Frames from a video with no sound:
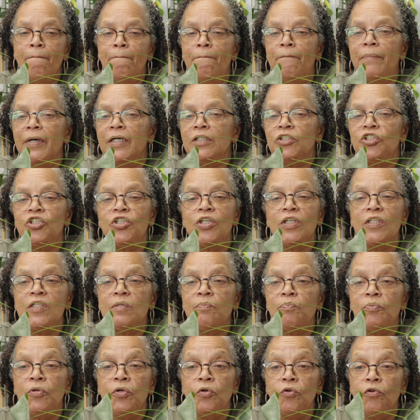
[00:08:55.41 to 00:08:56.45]
but she's
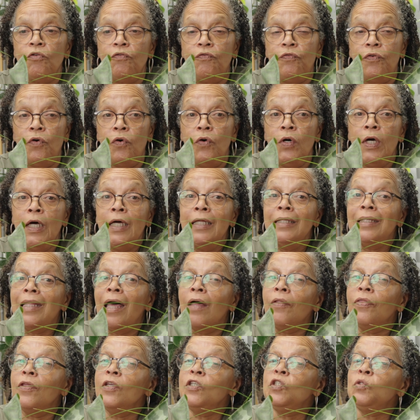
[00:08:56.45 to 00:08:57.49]
beautiful.
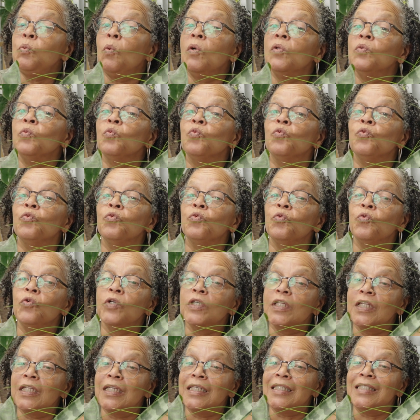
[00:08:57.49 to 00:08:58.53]
Now, this one
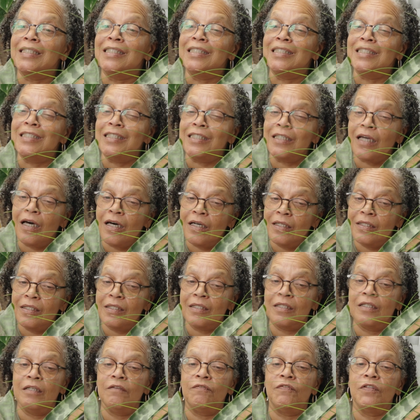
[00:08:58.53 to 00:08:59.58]
really does
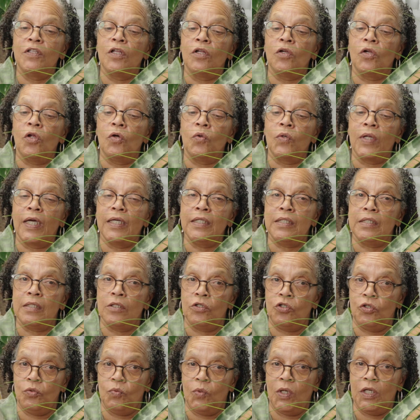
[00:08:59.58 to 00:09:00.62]
live in a low light
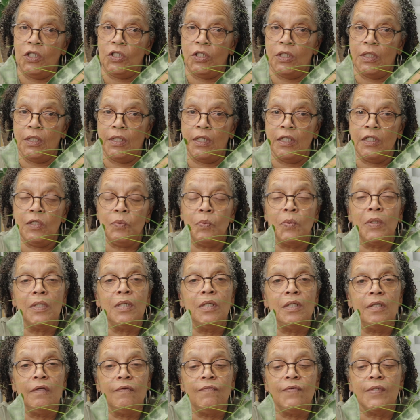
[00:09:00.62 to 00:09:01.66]
situation. This one
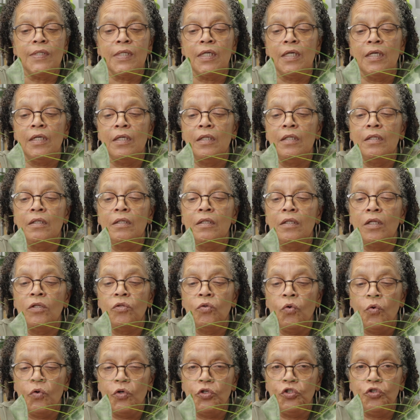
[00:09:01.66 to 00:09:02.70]
lives in the
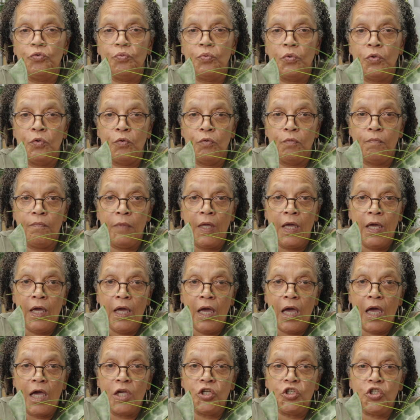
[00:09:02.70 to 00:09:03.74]
orange room,
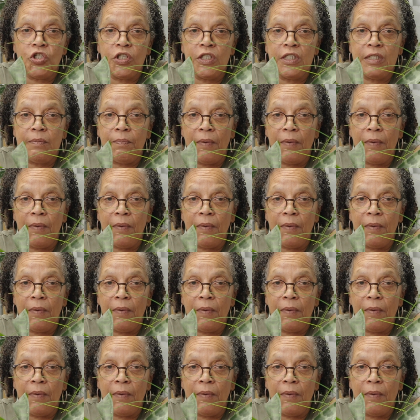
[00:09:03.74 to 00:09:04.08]
and she's